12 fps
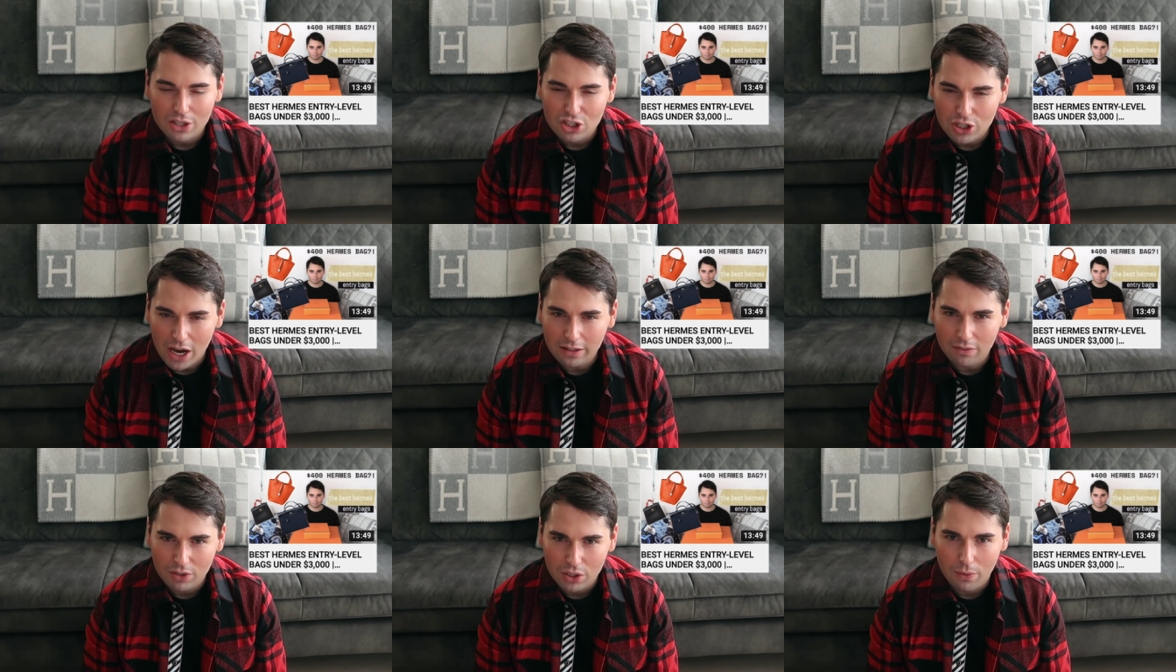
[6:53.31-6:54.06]
Check
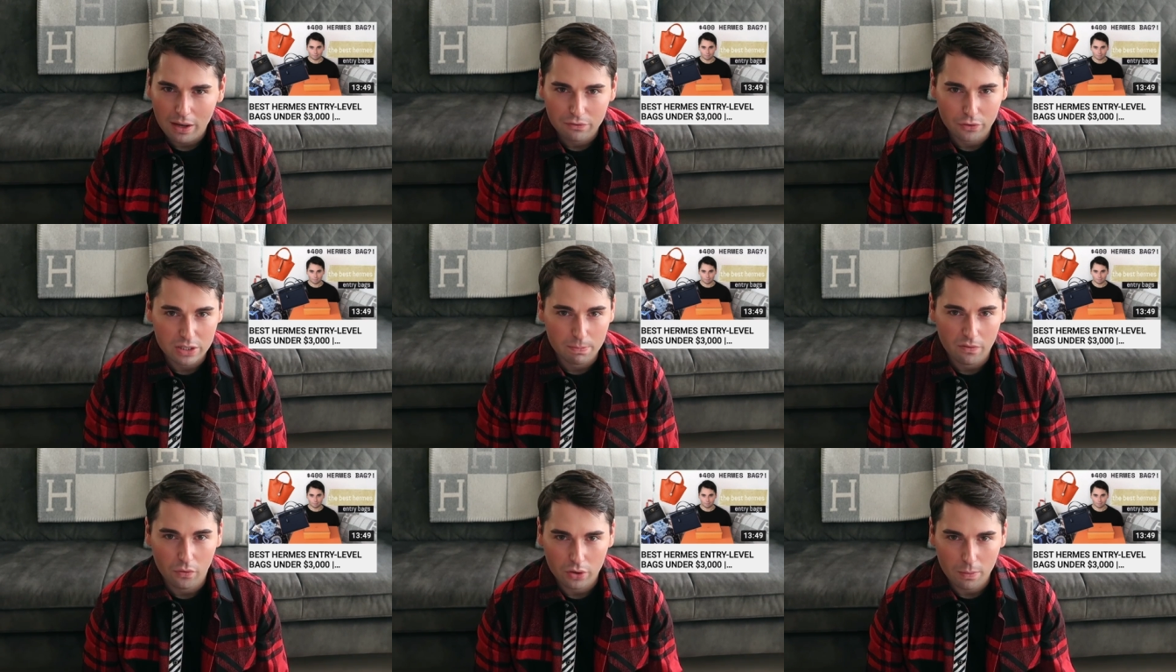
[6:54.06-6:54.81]
that video out first
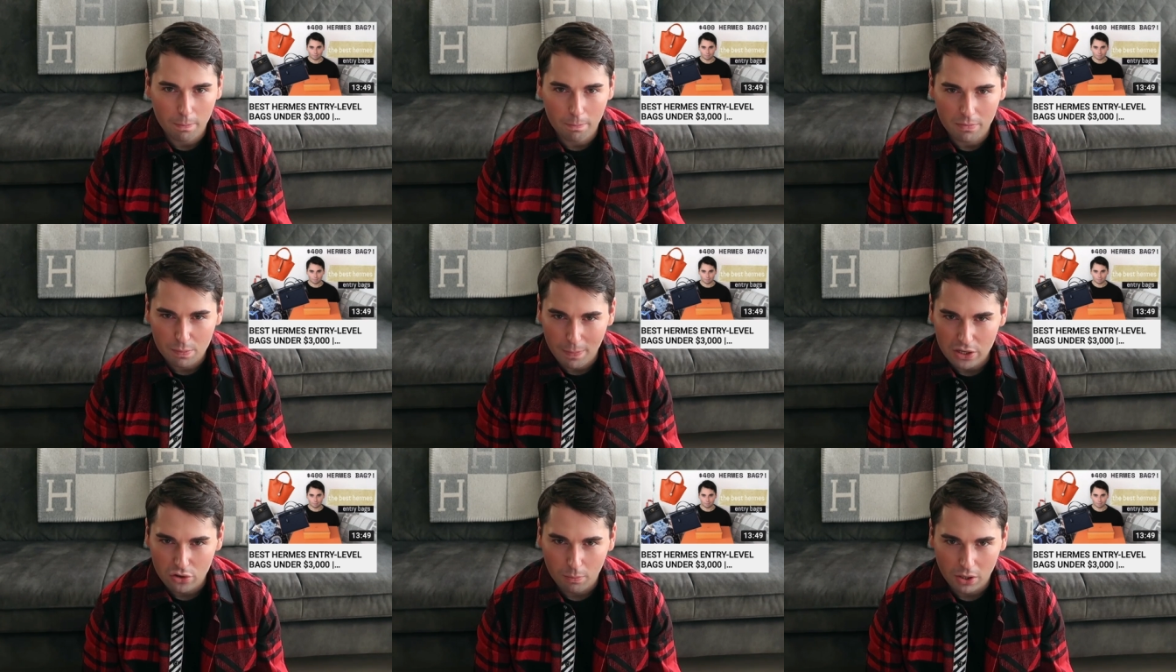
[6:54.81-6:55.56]
before you
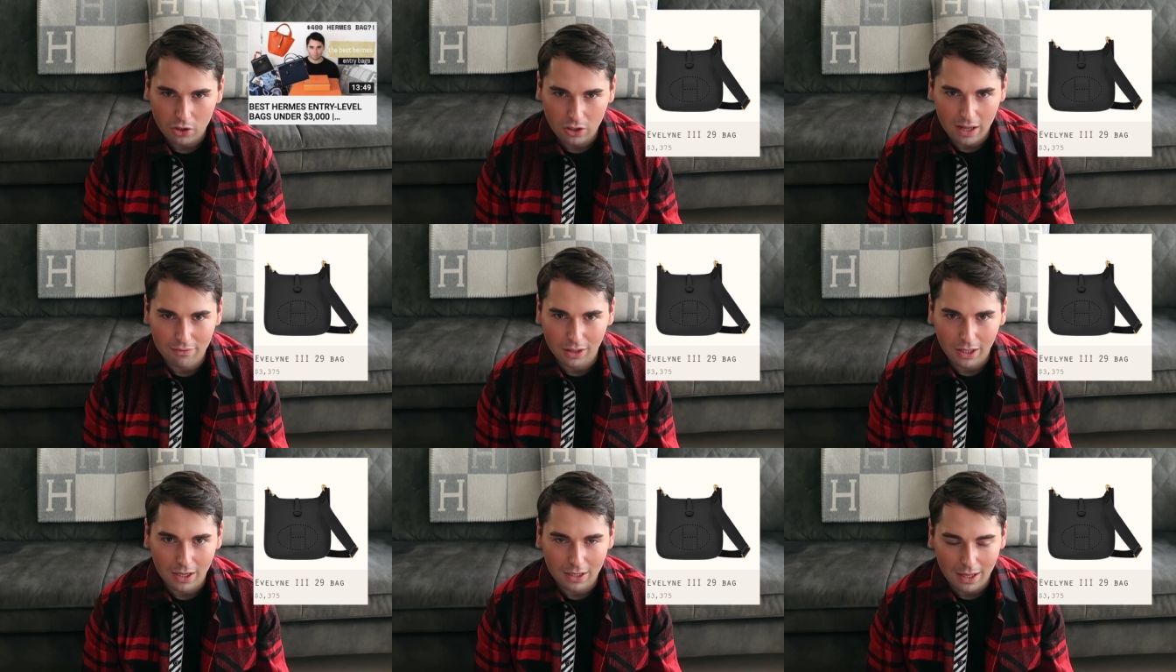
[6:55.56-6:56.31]
spend your money on
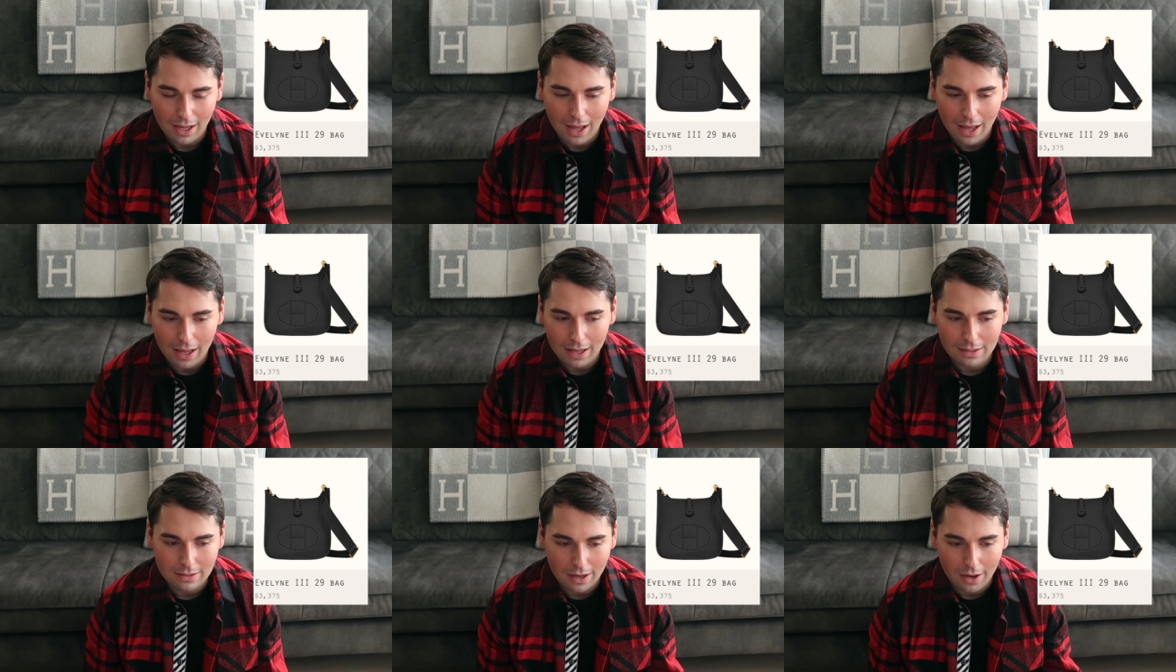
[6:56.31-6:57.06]
Evelyne, and